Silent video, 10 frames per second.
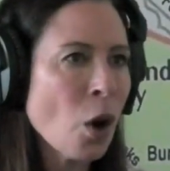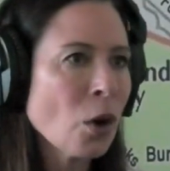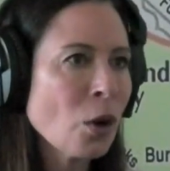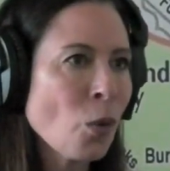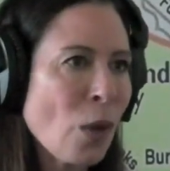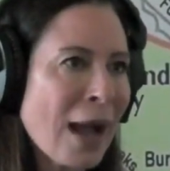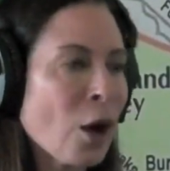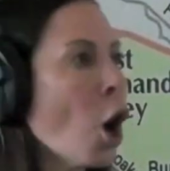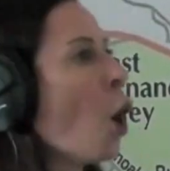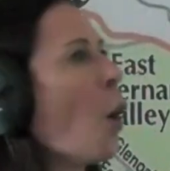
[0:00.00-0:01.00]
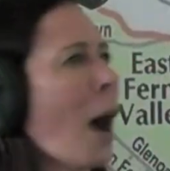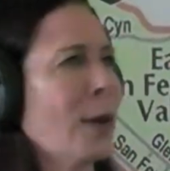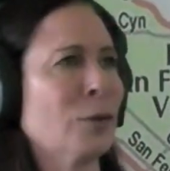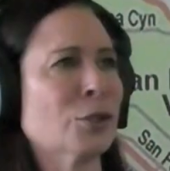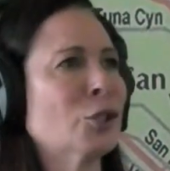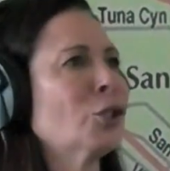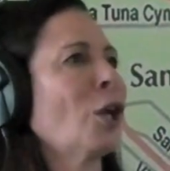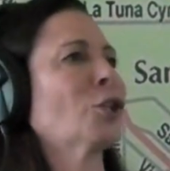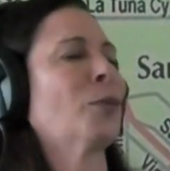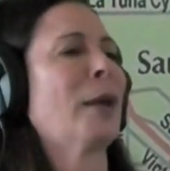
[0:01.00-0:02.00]
Really? Wow. Oh, I was
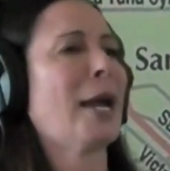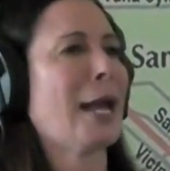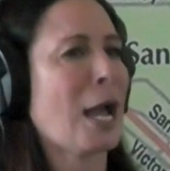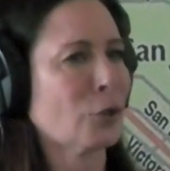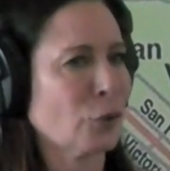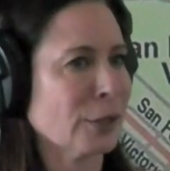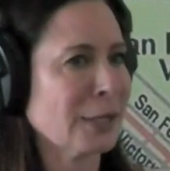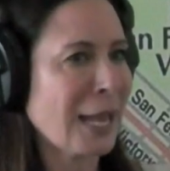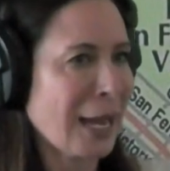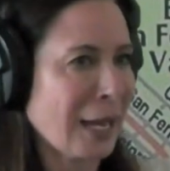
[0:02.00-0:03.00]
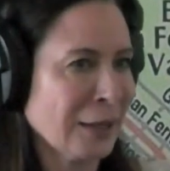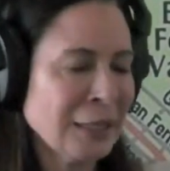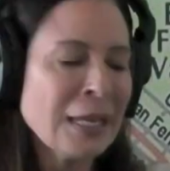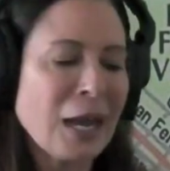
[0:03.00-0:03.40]
such a bad actress. Wow. Yeah.